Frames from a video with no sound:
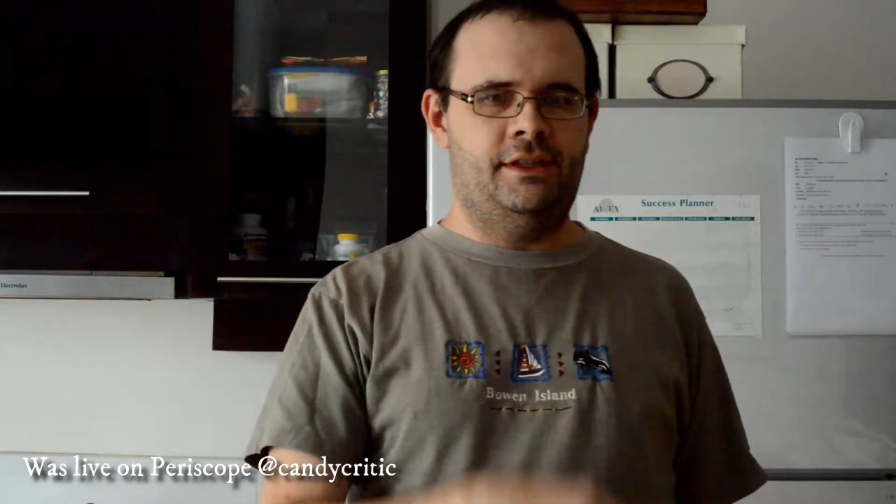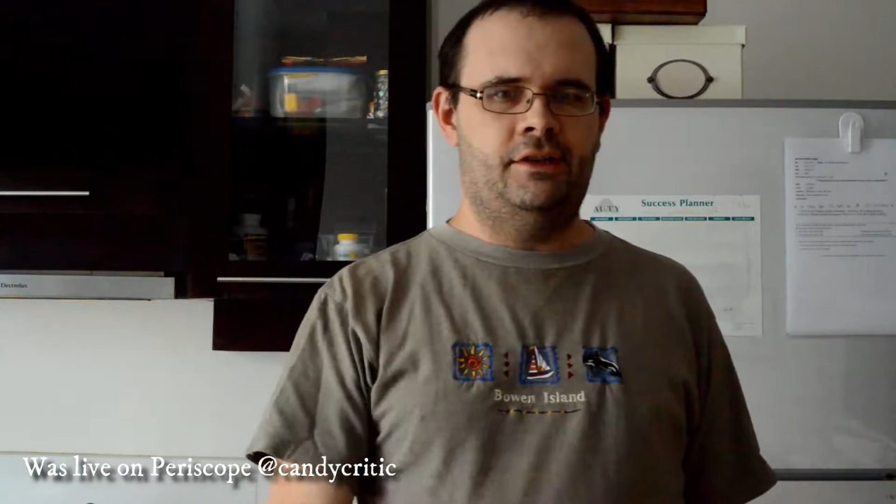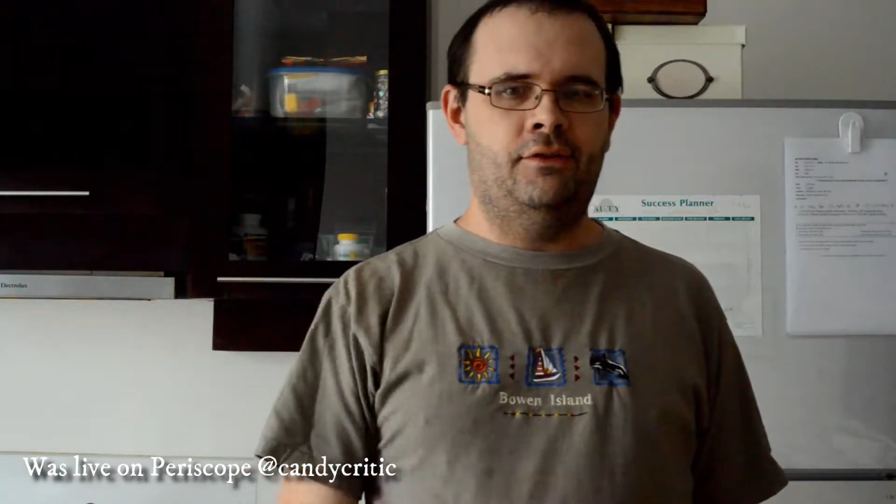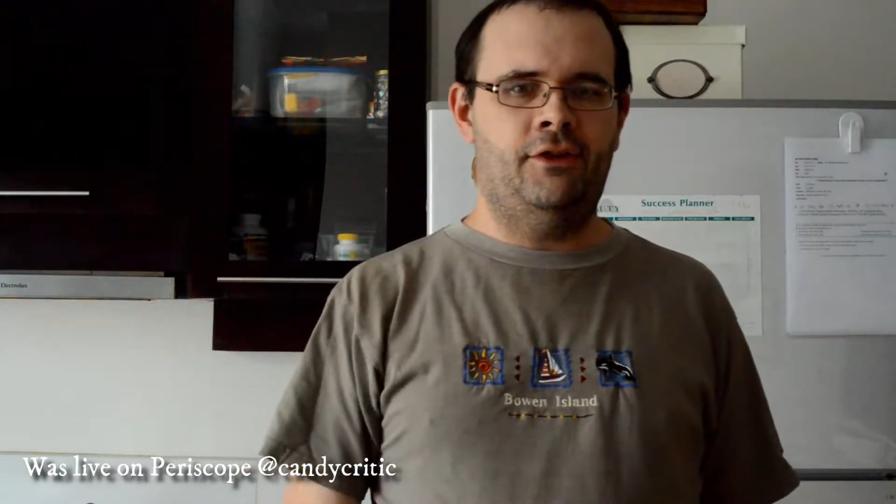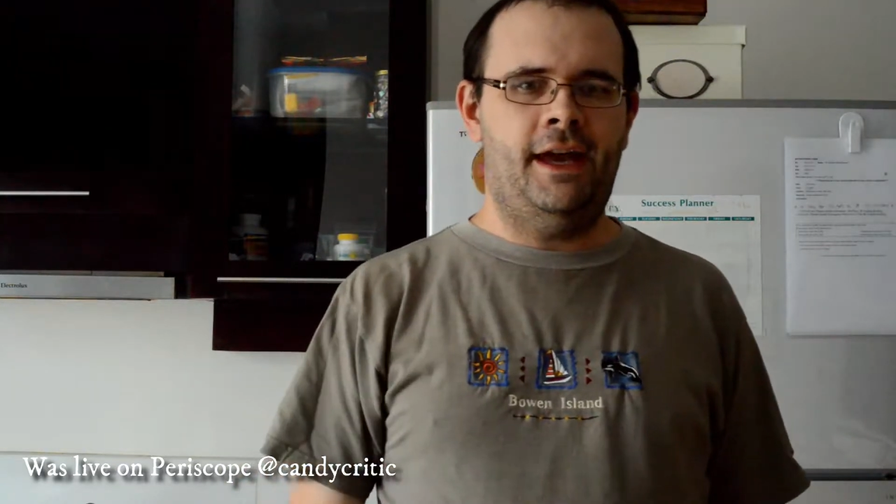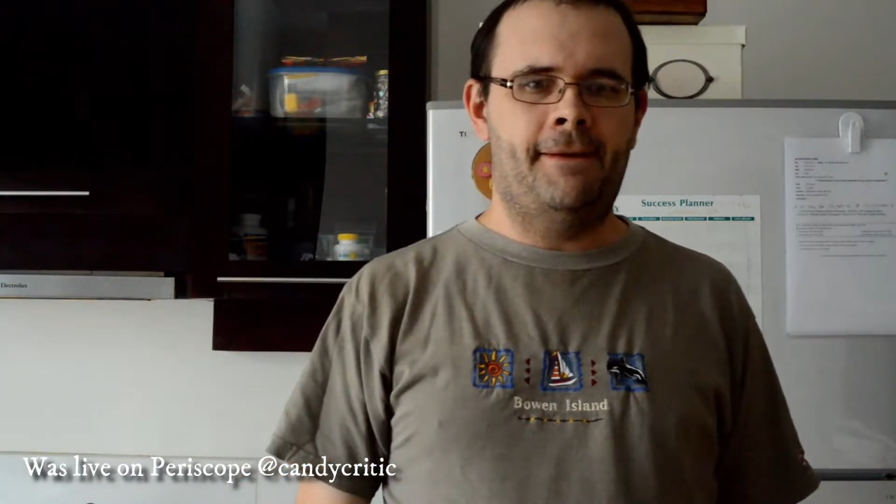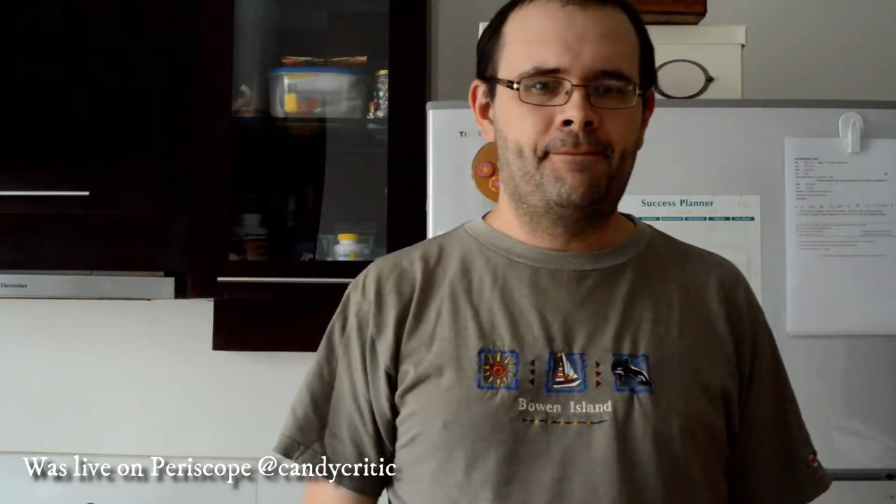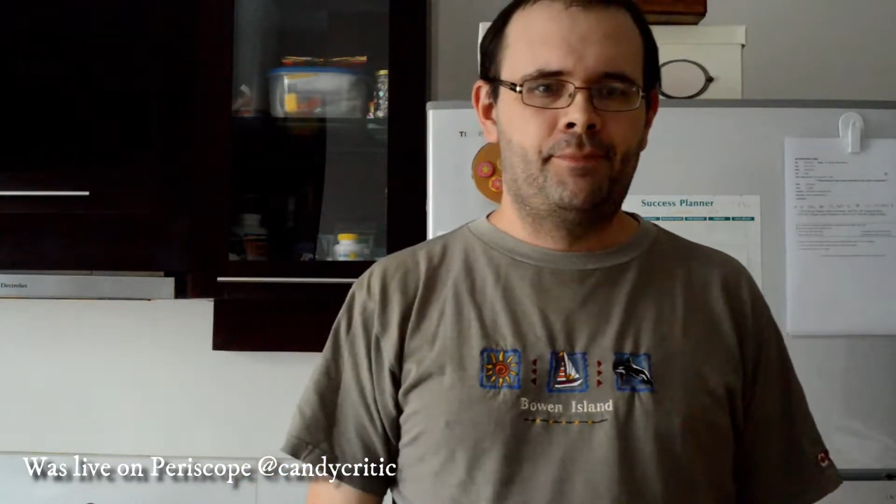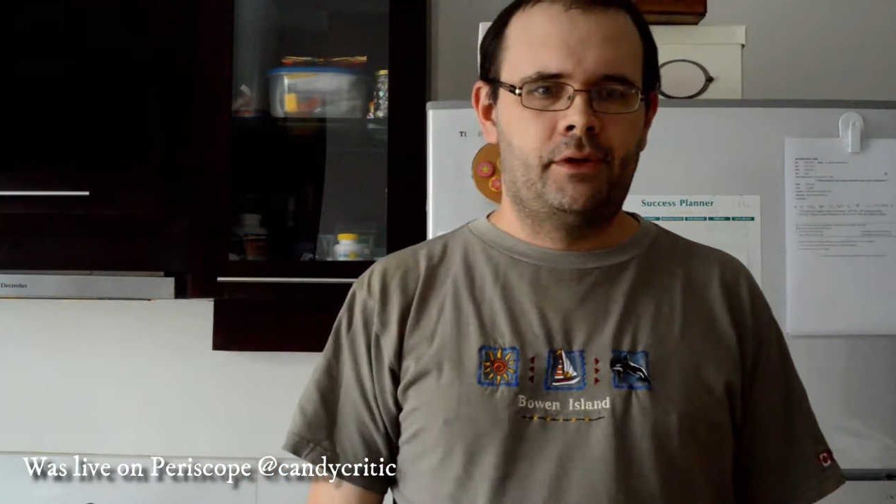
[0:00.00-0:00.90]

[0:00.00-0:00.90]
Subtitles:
stay tuned for that.